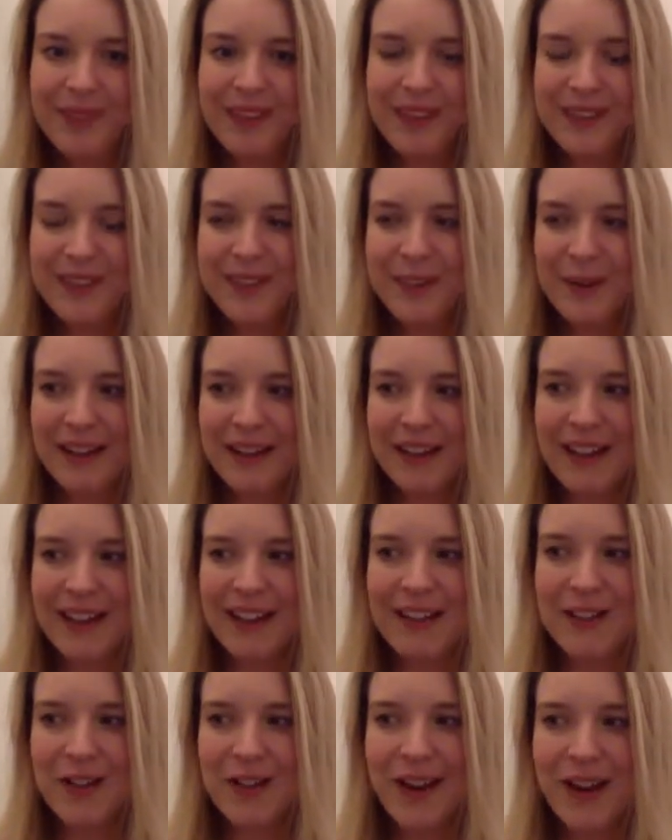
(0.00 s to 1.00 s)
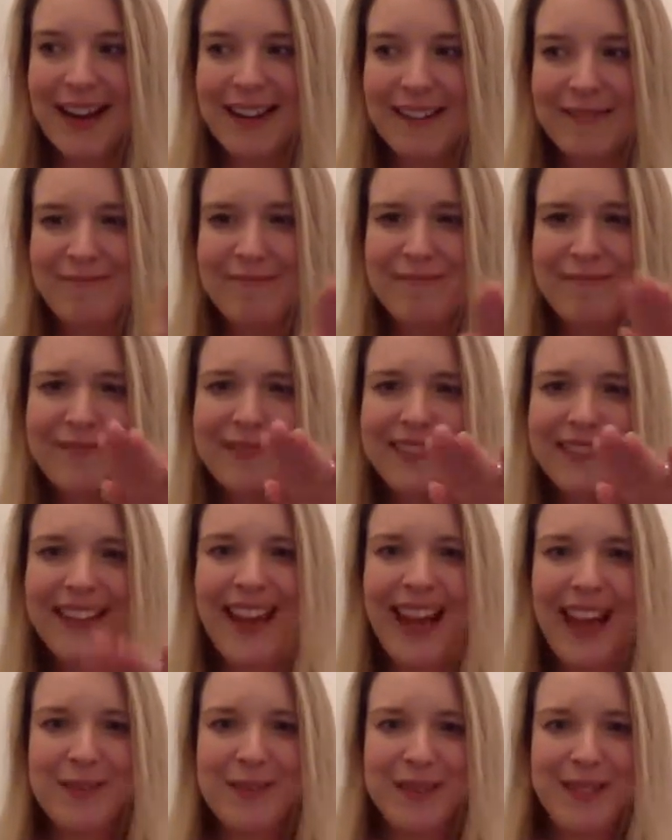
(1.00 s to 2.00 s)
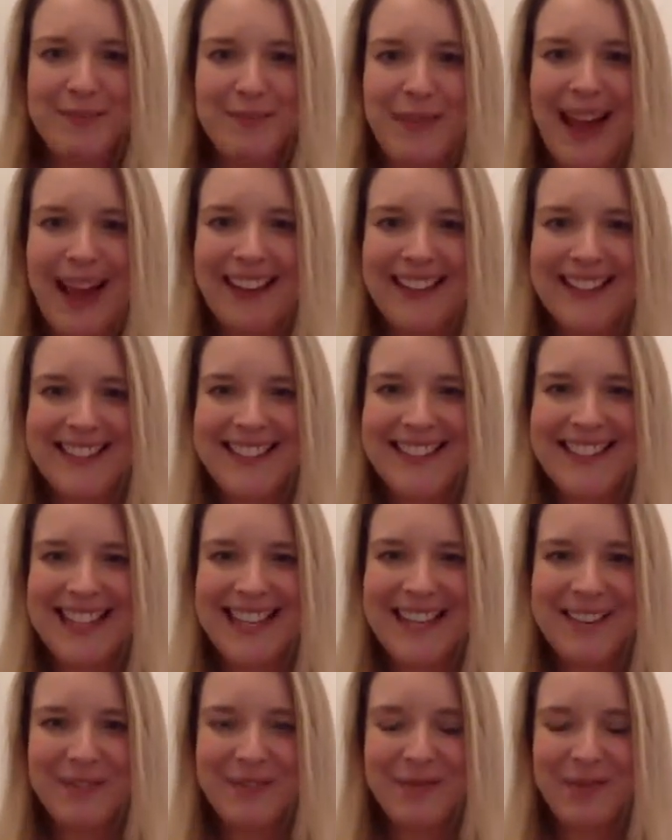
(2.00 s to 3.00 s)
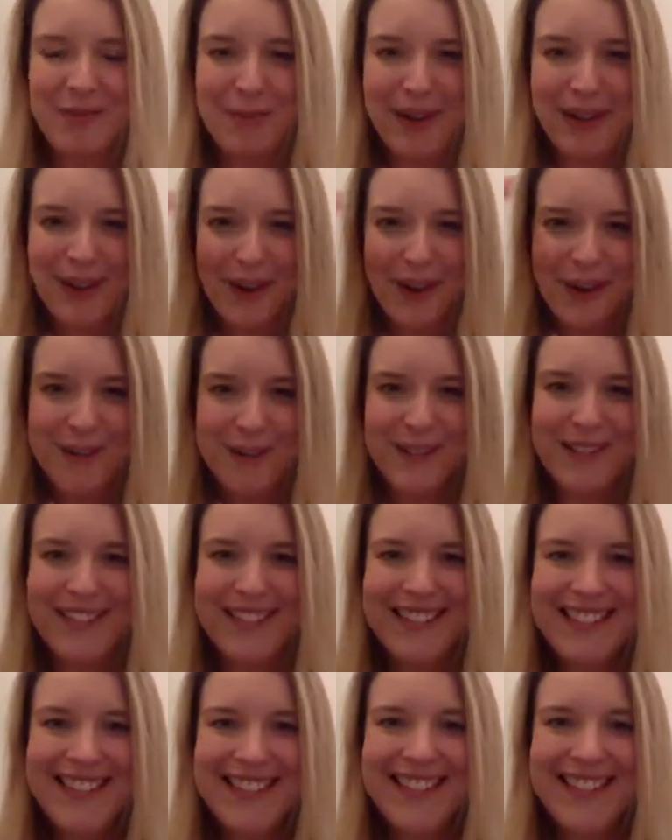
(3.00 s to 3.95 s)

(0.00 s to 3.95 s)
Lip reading: So I kind of try and counterbalance it for my own,